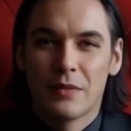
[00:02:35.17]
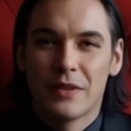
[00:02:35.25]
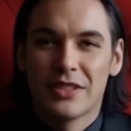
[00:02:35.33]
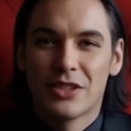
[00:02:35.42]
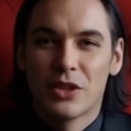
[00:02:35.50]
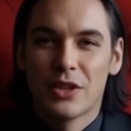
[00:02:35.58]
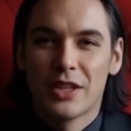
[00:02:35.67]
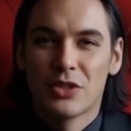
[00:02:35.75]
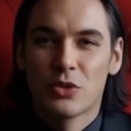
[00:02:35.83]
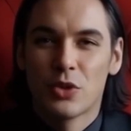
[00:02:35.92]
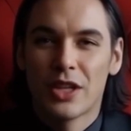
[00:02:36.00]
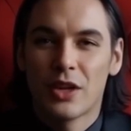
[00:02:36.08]
CERN is
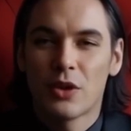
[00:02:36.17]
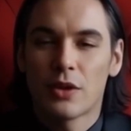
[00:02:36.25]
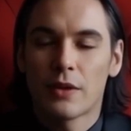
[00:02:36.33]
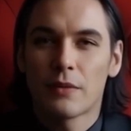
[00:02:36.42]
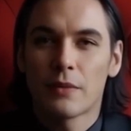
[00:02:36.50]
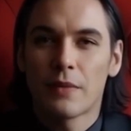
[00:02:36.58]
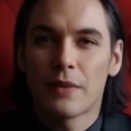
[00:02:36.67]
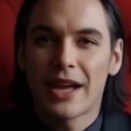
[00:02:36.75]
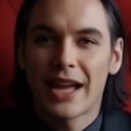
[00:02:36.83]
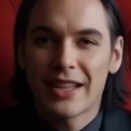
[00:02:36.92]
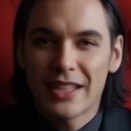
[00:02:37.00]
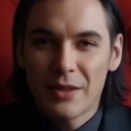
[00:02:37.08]
real.
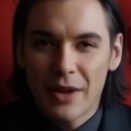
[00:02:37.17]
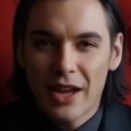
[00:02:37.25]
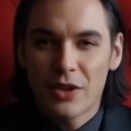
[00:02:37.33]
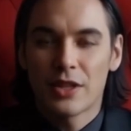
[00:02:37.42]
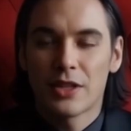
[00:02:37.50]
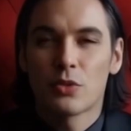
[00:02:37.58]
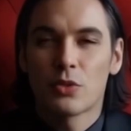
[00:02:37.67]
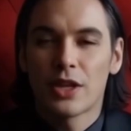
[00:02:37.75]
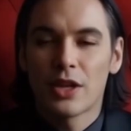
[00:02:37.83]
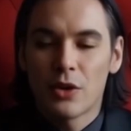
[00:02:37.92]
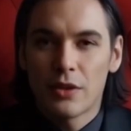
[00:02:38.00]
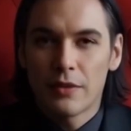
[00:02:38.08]
Antimatter is
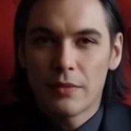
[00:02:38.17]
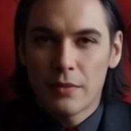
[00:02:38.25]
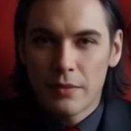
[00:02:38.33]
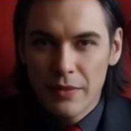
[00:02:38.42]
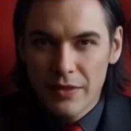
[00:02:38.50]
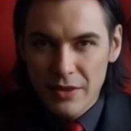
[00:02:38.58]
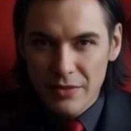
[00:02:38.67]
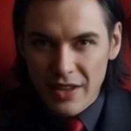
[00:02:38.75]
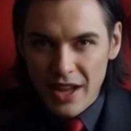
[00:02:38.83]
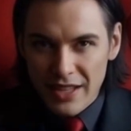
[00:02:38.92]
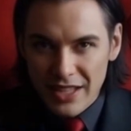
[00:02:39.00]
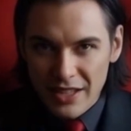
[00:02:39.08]
real. The
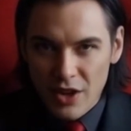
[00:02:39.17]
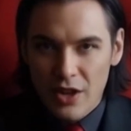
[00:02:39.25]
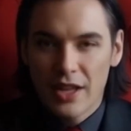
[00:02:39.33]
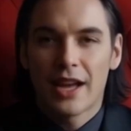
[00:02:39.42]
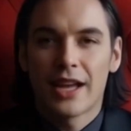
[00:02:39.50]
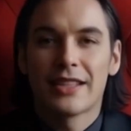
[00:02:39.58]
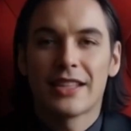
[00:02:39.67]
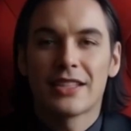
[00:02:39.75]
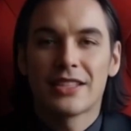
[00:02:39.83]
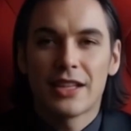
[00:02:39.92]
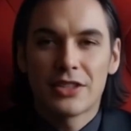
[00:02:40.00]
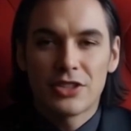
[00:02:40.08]
Vatican archives
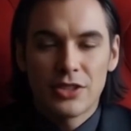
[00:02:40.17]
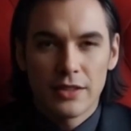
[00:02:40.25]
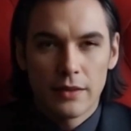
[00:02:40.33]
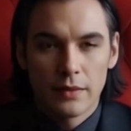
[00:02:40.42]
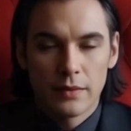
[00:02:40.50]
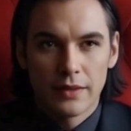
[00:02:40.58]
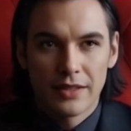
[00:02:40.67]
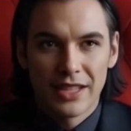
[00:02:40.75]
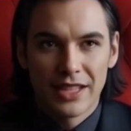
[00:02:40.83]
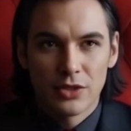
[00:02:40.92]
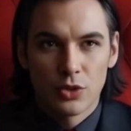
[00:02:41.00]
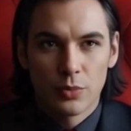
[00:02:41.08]
exist. The
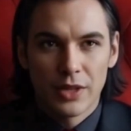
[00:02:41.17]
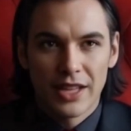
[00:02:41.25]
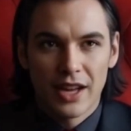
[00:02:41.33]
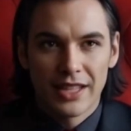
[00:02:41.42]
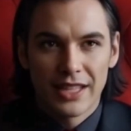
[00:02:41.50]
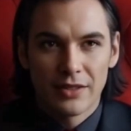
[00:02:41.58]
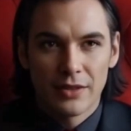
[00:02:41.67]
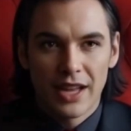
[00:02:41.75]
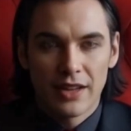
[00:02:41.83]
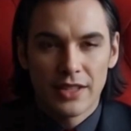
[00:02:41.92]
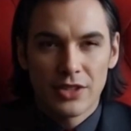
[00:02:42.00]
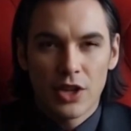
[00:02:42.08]
Illuminati
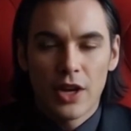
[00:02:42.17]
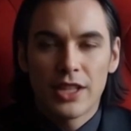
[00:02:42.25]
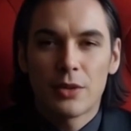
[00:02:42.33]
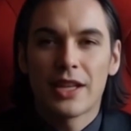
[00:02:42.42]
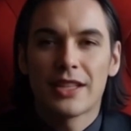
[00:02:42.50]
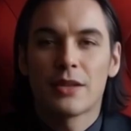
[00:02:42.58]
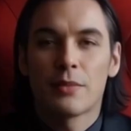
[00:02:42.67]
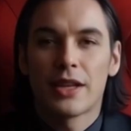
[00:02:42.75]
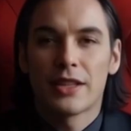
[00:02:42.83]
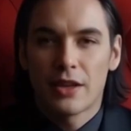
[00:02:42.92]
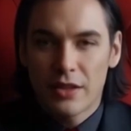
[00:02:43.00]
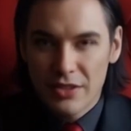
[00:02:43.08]
have a documented
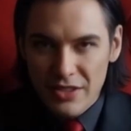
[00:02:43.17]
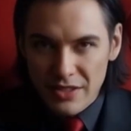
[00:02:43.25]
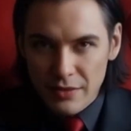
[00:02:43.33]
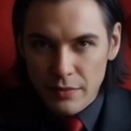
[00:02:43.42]
mythos.